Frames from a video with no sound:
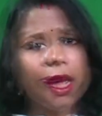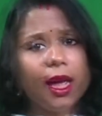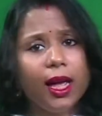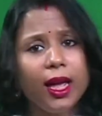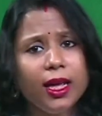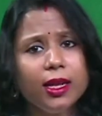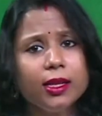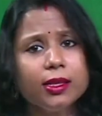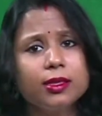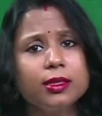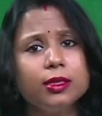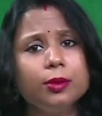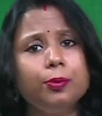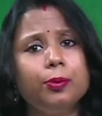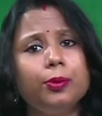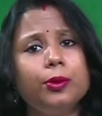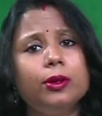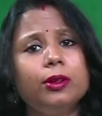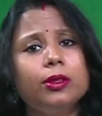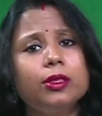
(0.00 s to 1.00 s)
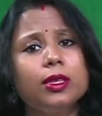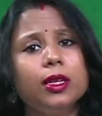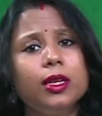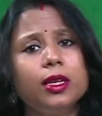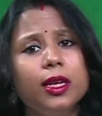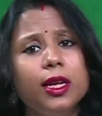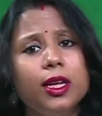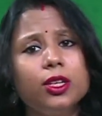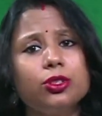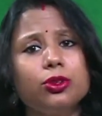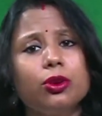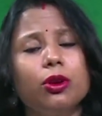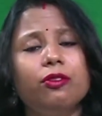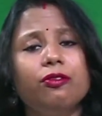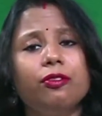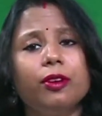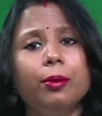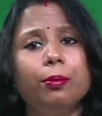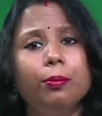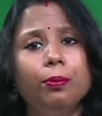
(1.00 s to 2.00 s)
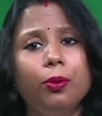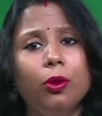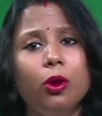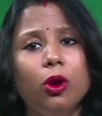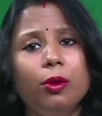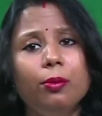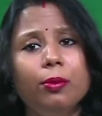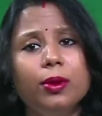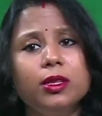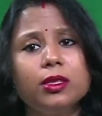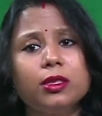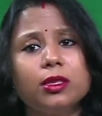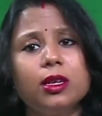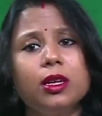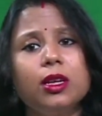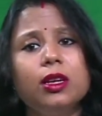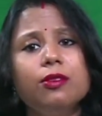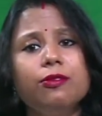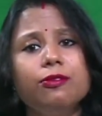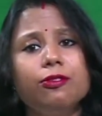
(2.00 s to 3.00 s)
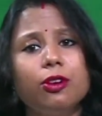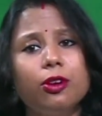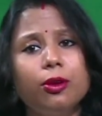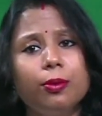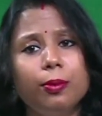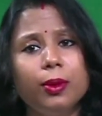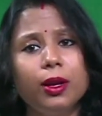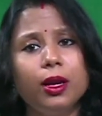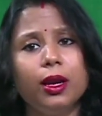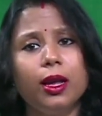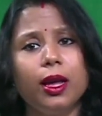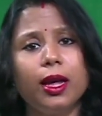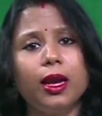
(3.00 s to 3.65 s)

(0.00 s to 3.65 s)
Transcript: Hence, the percentage of employment in formal